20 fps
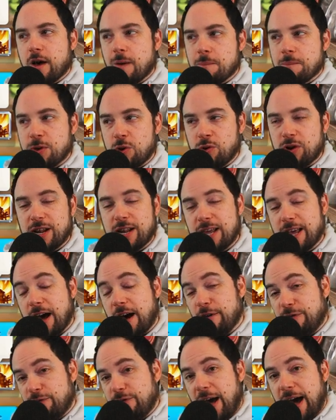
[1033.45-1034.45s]
immunity
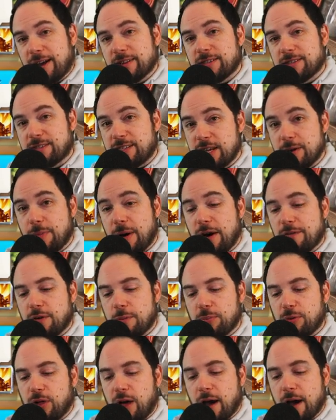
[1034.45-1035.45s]
effect debuff
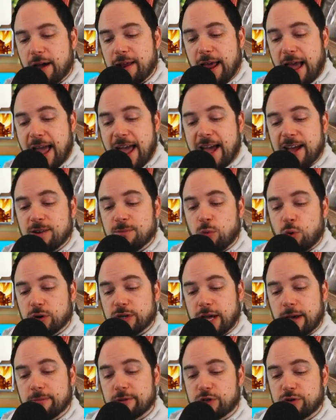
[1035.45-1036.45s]
applied and
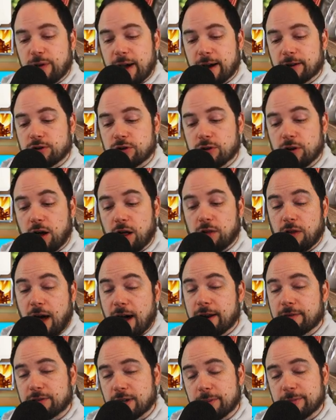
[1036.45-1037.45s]
more damage factor, a
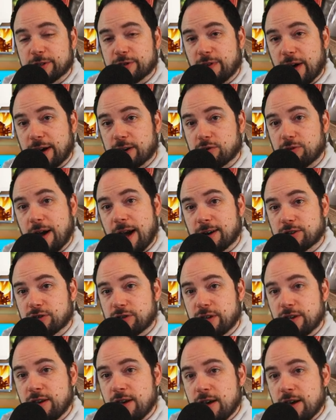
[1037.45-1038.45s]
lot of damage factor
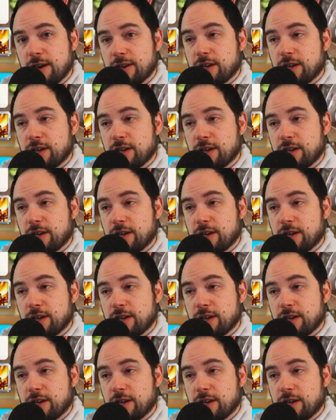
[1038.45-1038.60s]
actually.